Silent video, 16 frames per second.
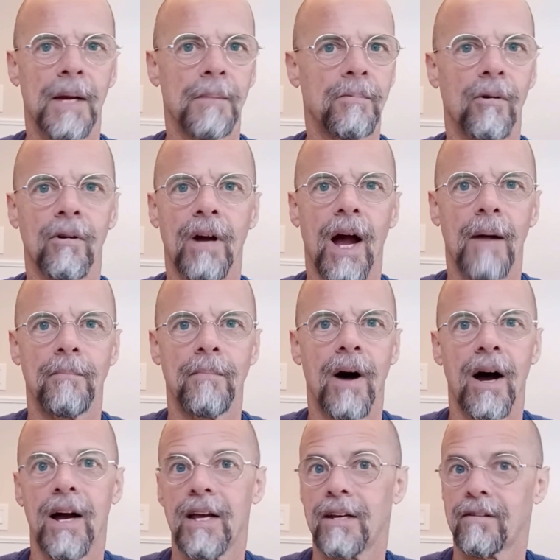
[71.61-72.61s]
April got
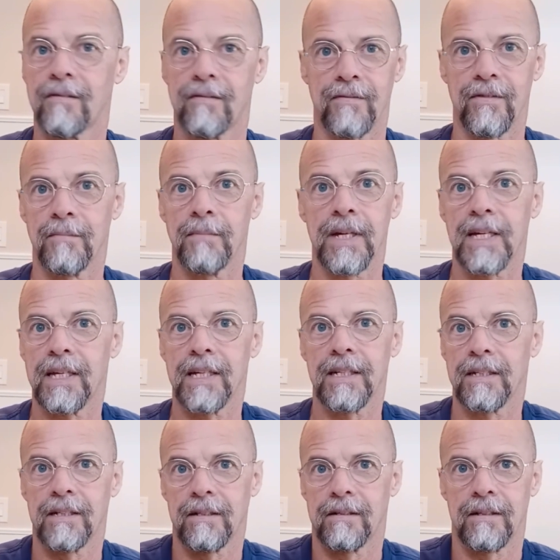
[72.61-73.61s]
mine for
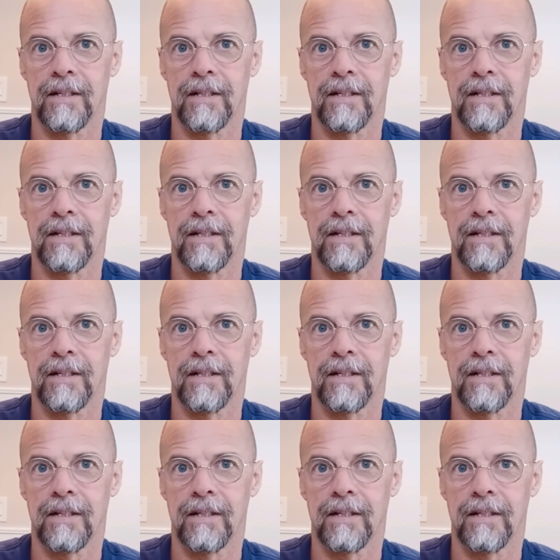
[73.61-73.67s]
me